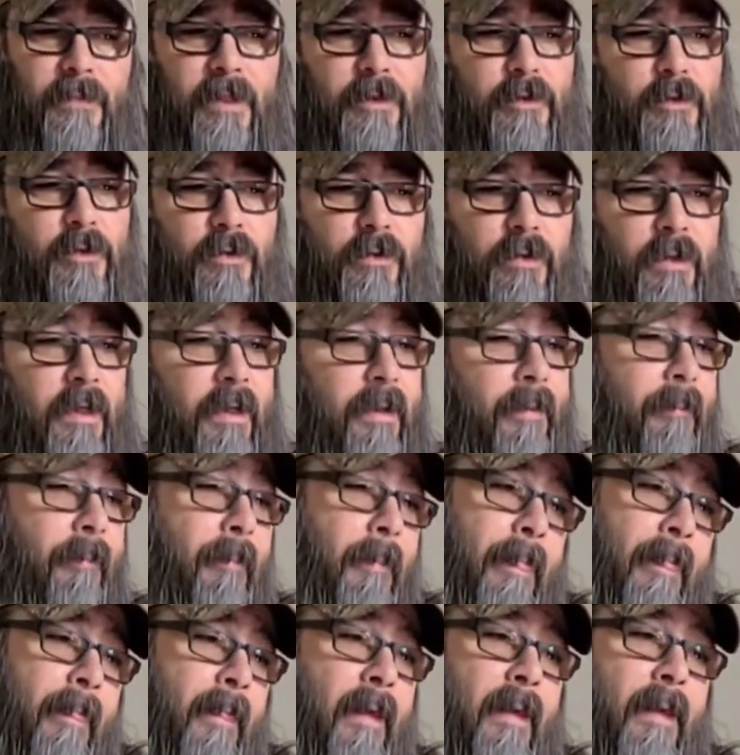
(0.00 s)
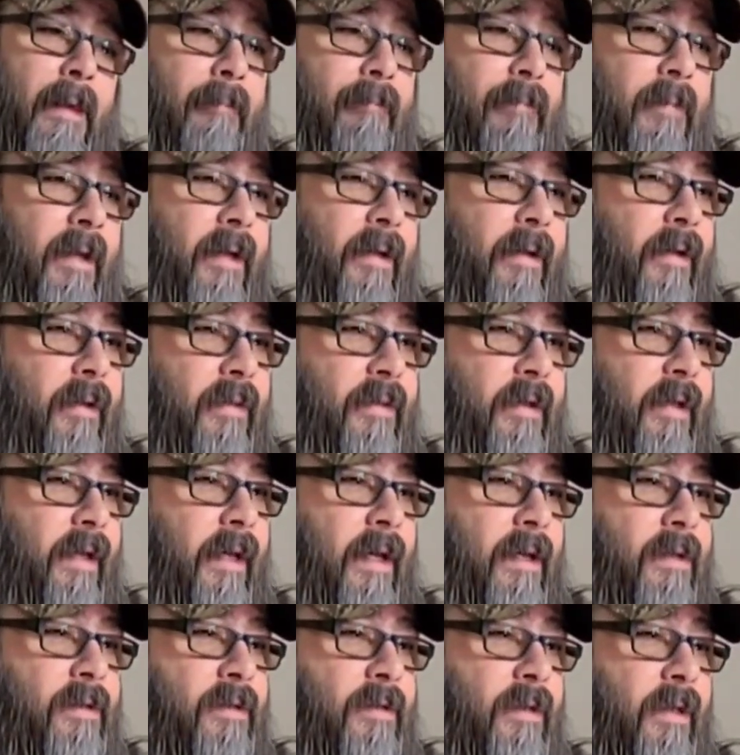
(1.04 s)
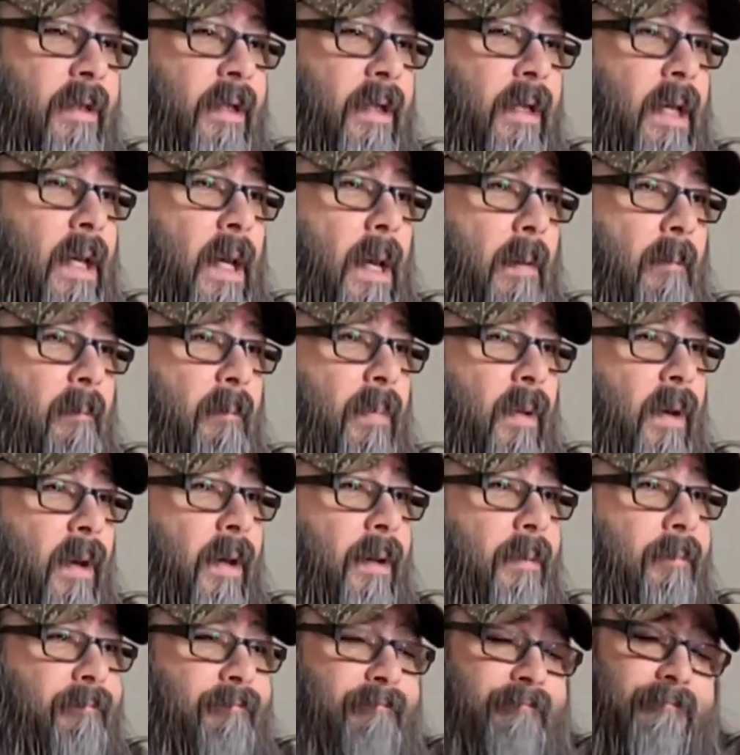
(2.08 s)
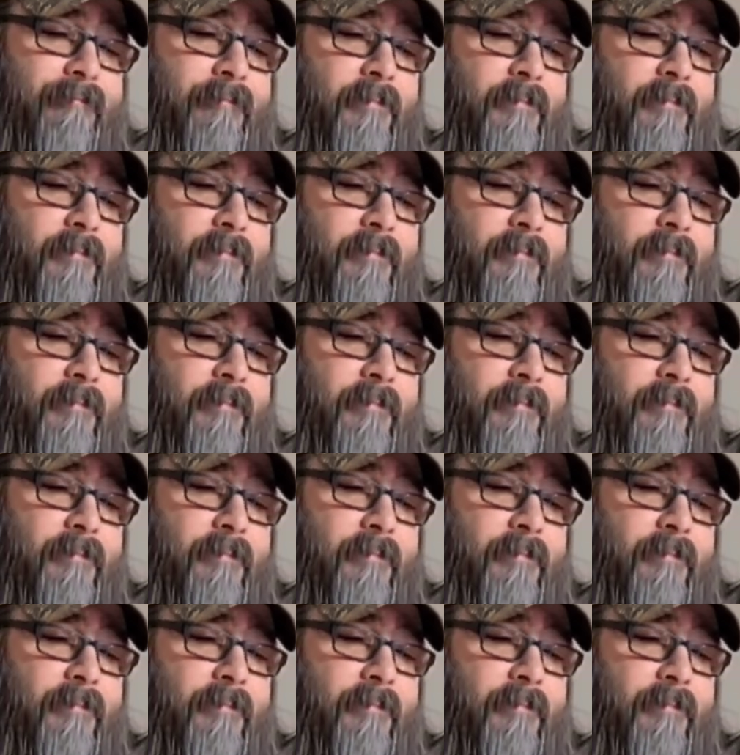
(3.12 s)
that's your thing. I got nothing against it. But